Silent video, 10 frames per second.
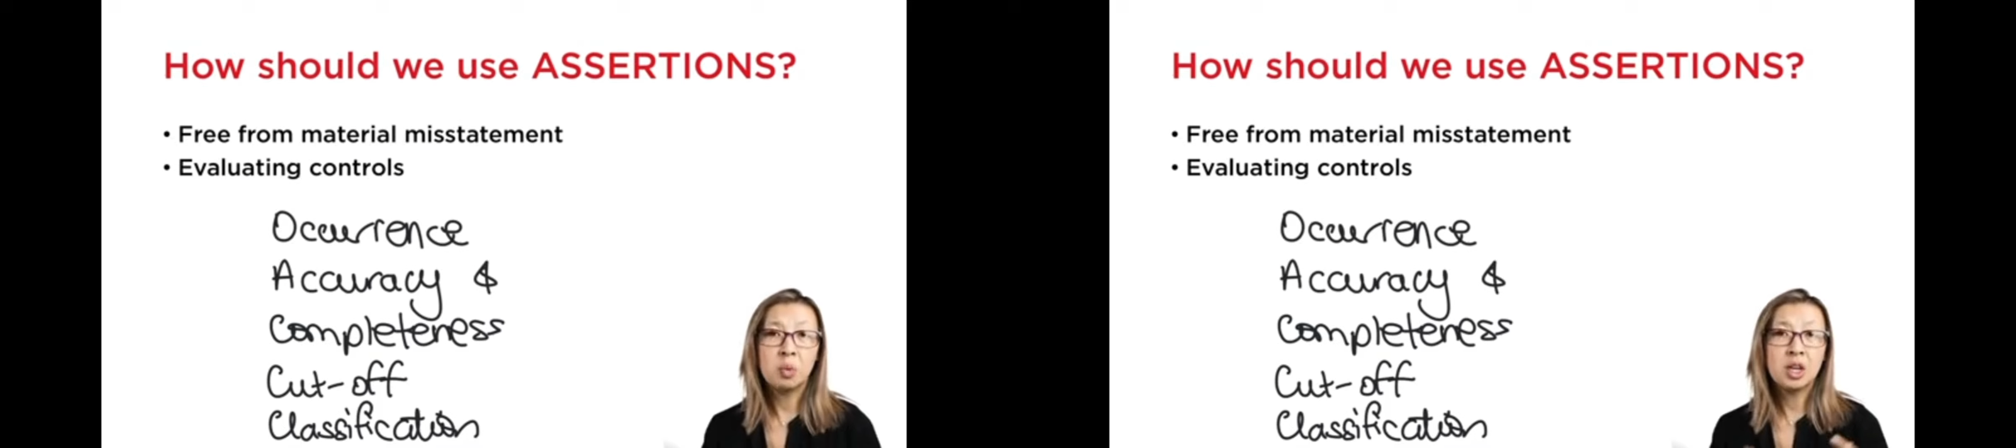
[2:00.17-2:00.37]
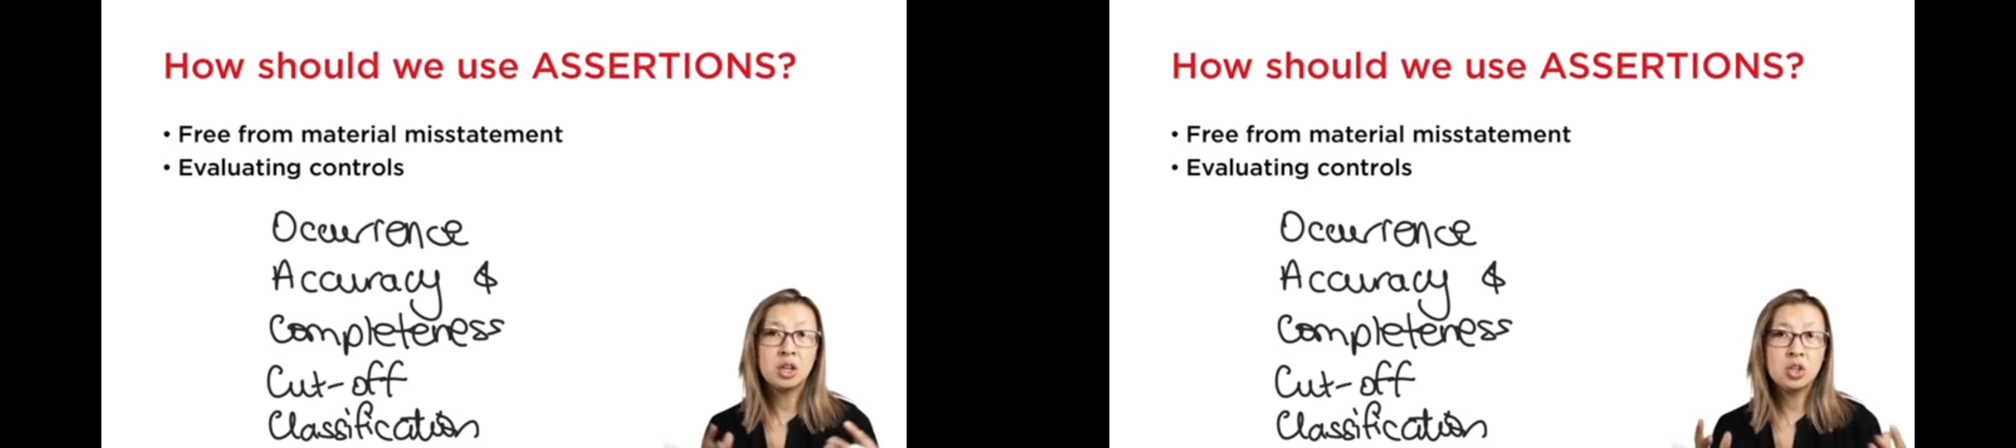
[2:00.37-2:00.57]

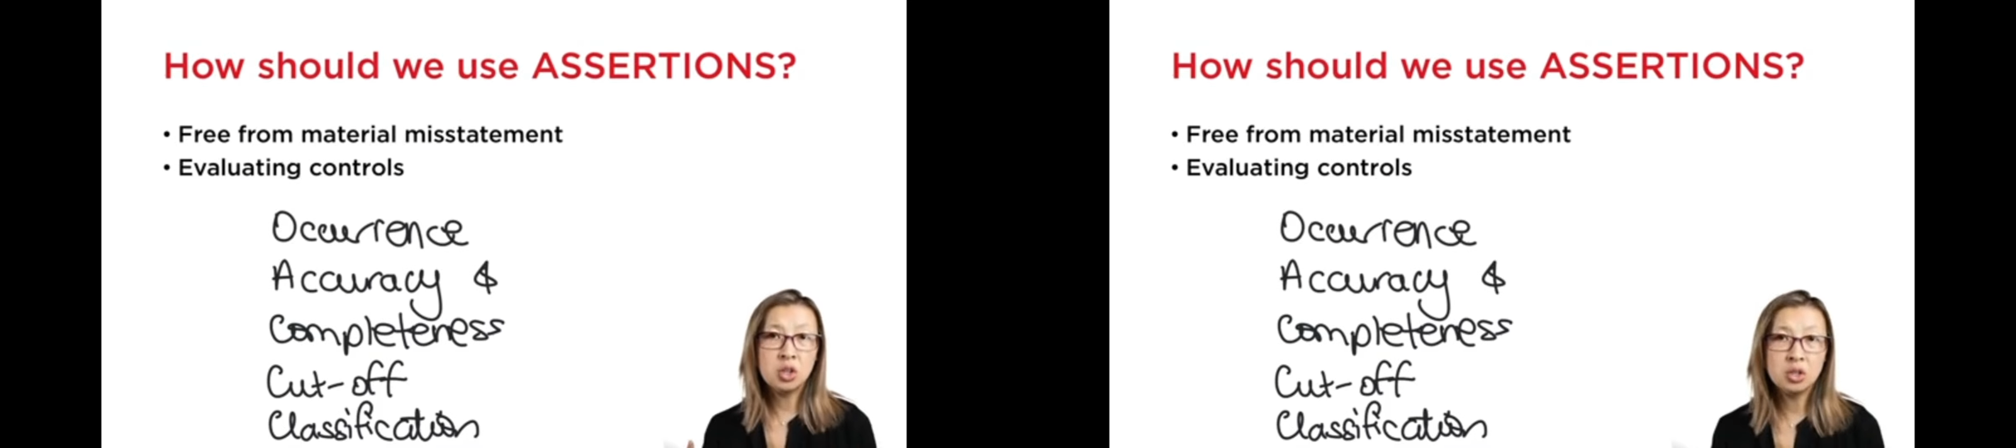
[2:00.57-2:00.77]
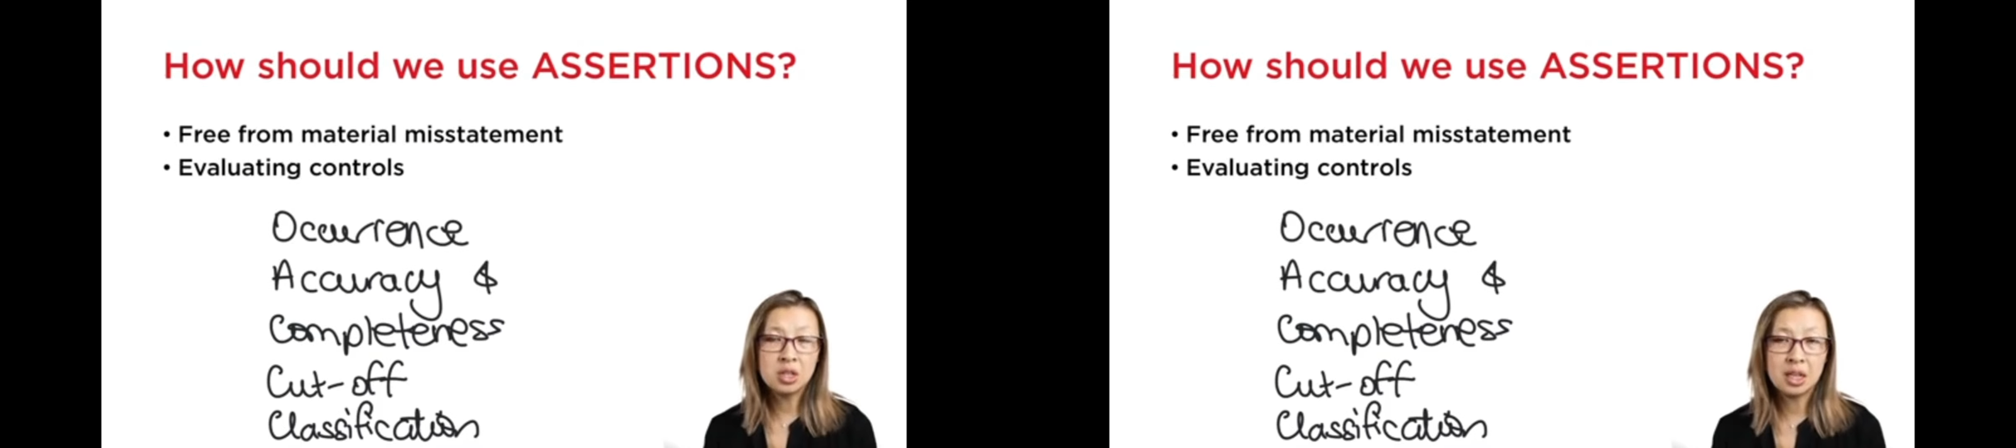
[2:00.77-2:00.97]
So we can
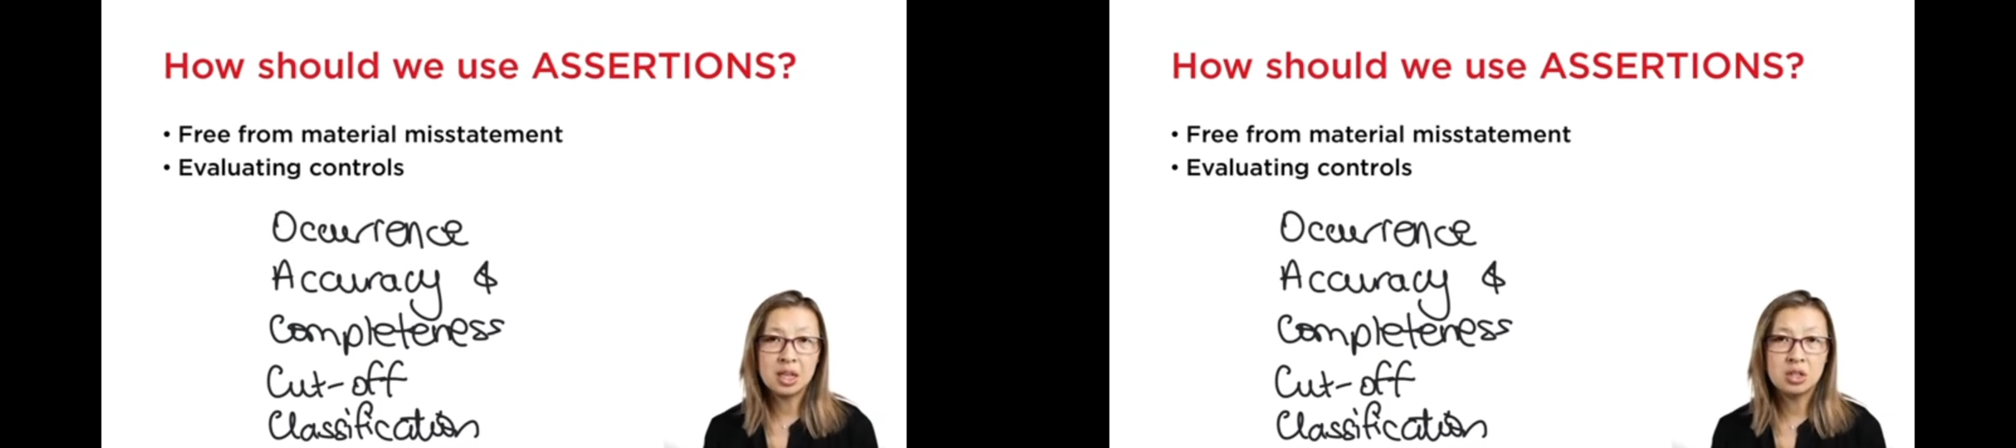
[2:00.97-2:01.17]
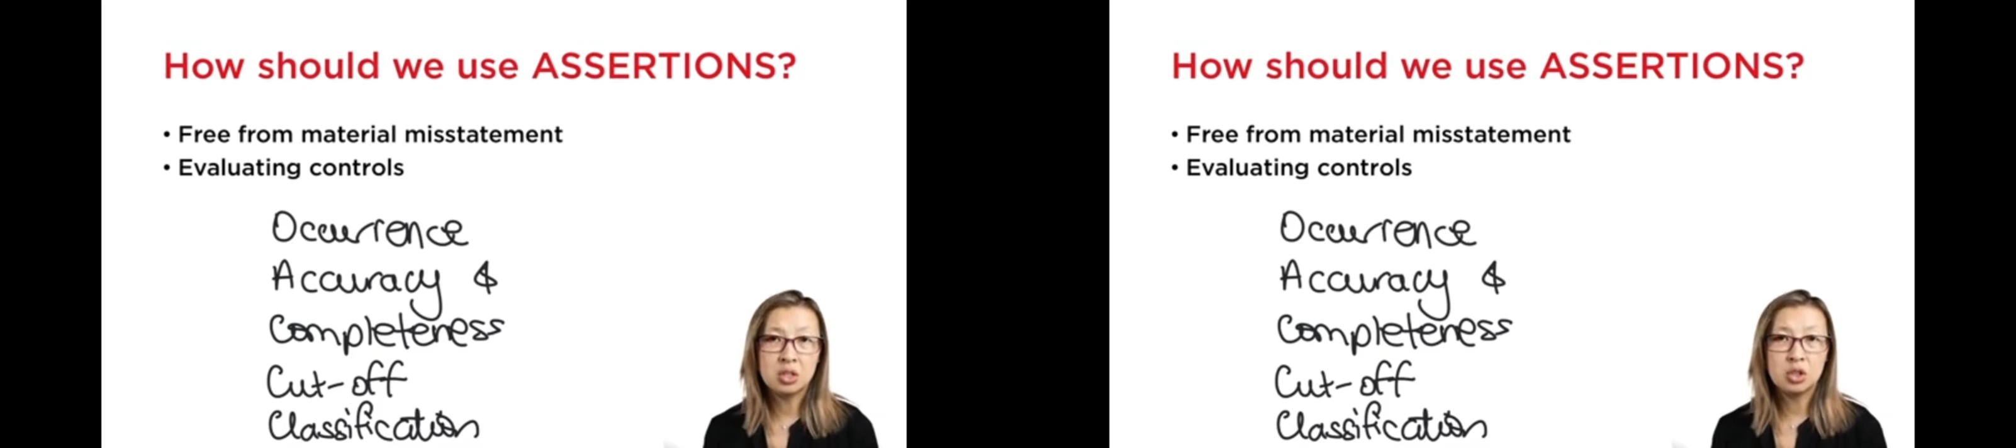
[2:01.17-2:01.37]
use
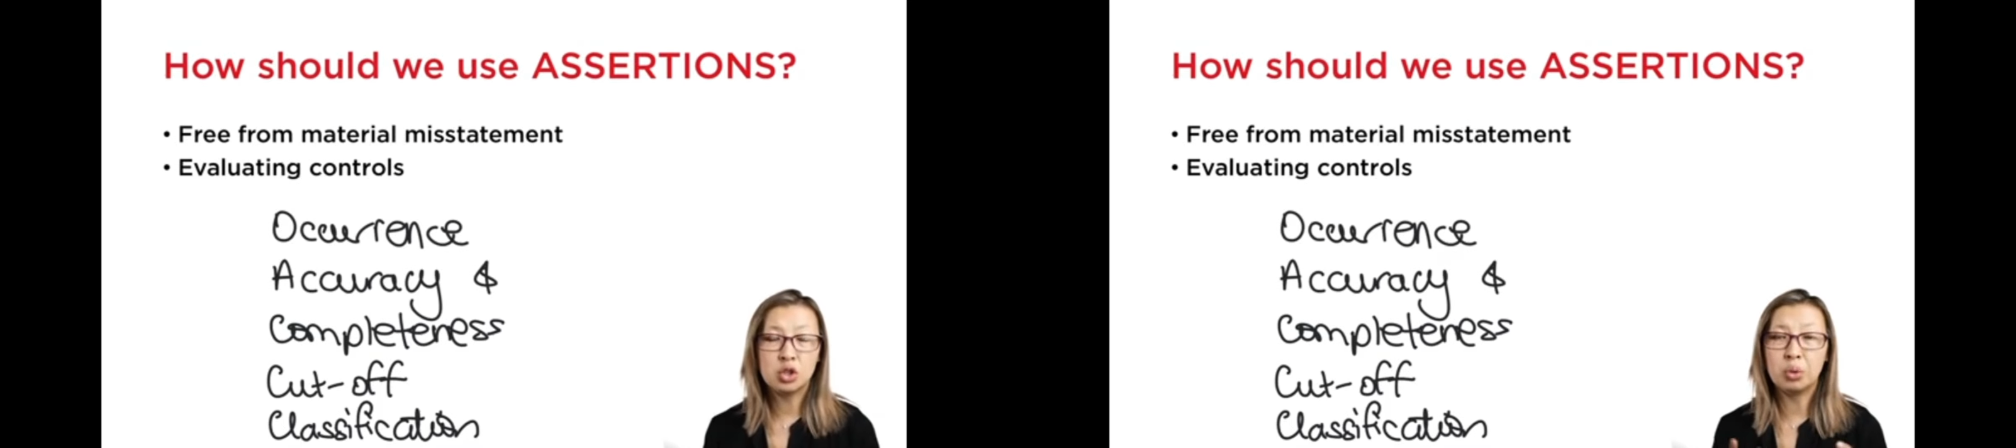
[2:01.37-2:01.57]
these